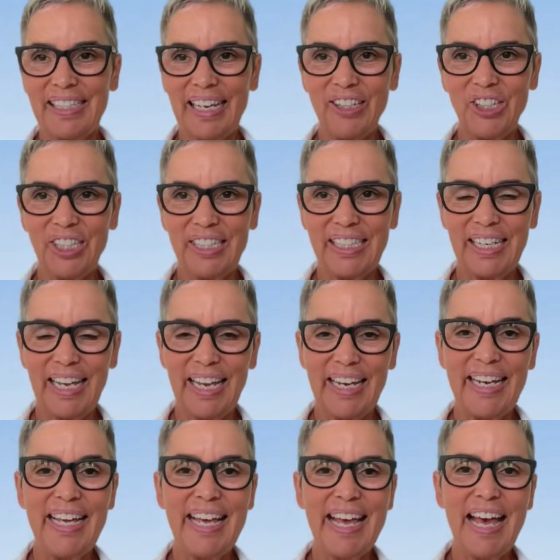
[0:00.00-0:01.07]
session
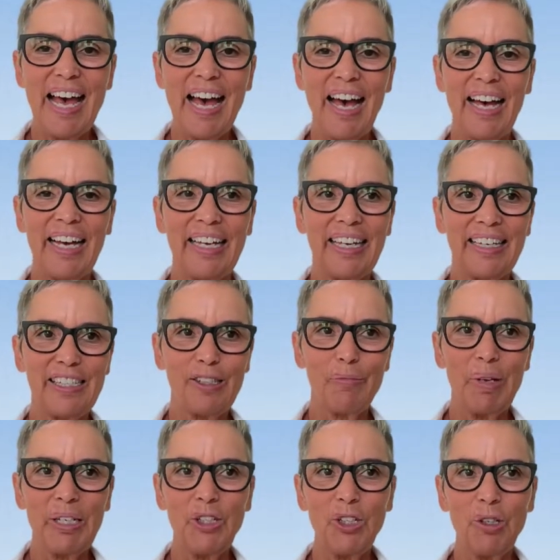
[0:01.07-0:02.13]
today. As I
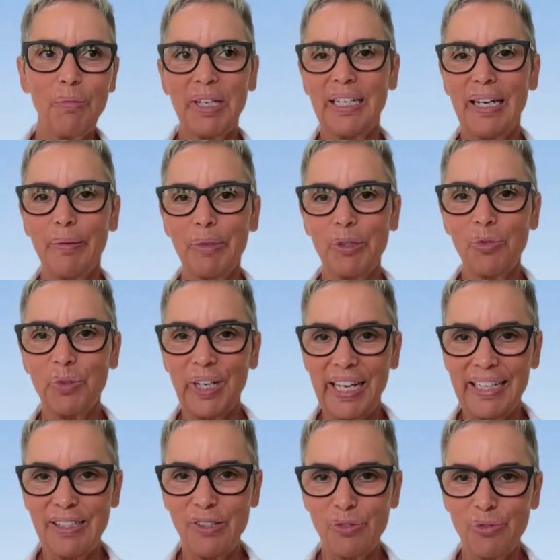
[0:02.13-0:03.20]
mentioned, my name is
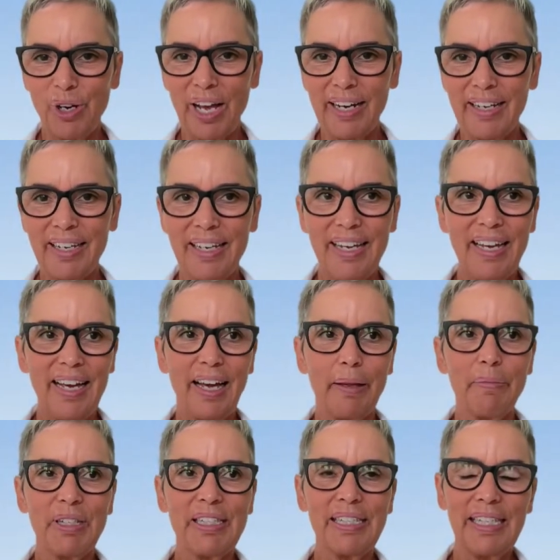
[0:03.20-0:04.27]
Renée Safrata. I'm
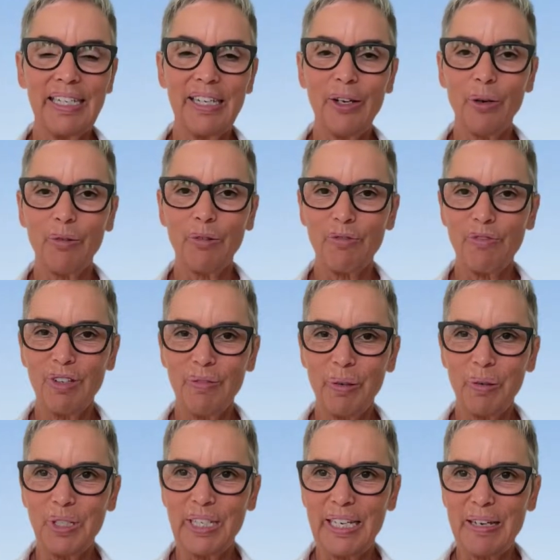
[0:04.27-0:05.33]
the CEO of Vivo
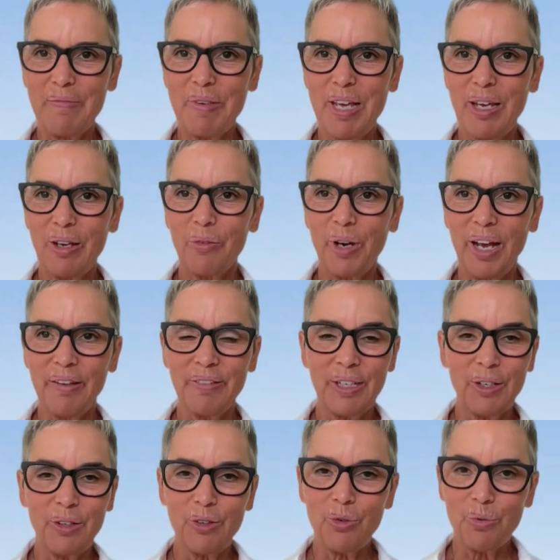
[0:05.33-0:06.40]
Team. We're
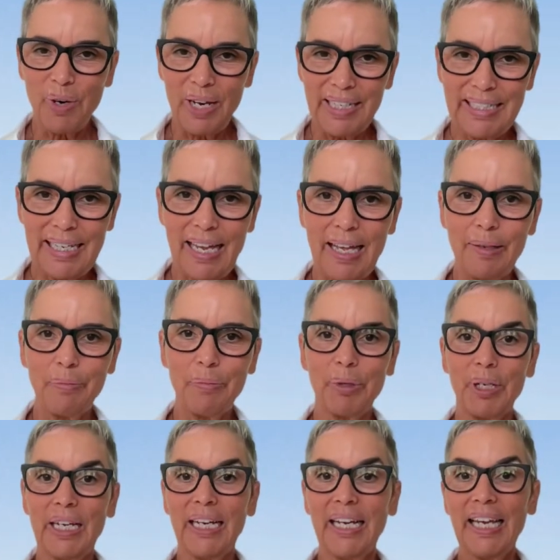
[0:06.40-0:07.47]
having a great time
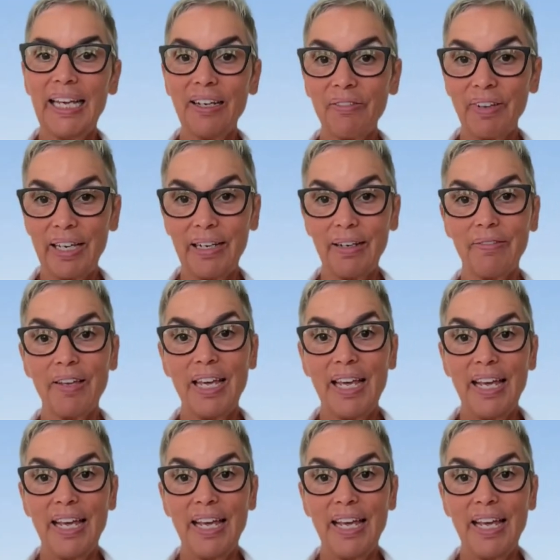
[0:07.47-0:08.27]
bringing innovative